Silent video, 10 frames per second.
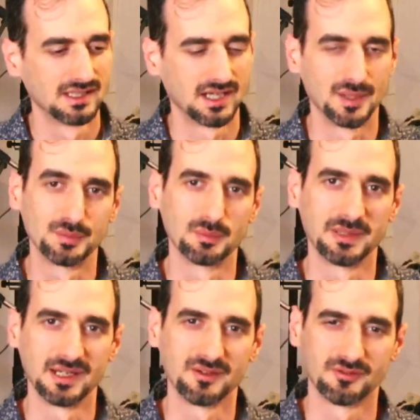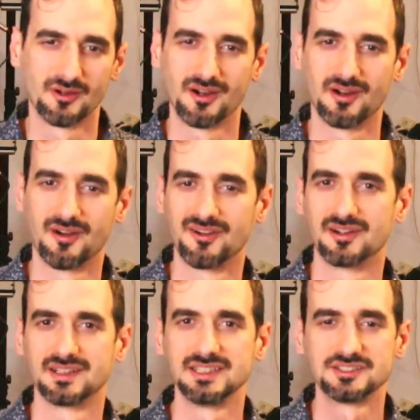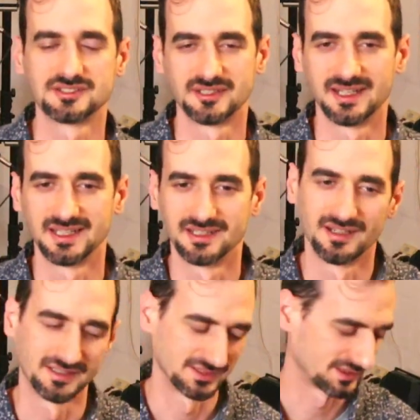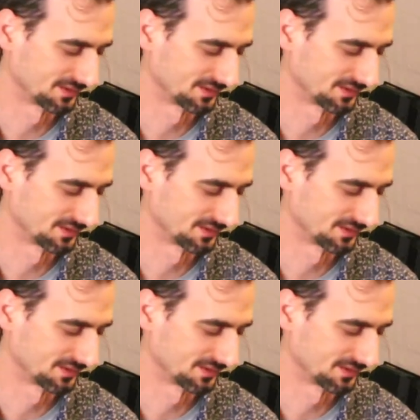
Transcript: uh, prepare for our, our Easter egg hunt.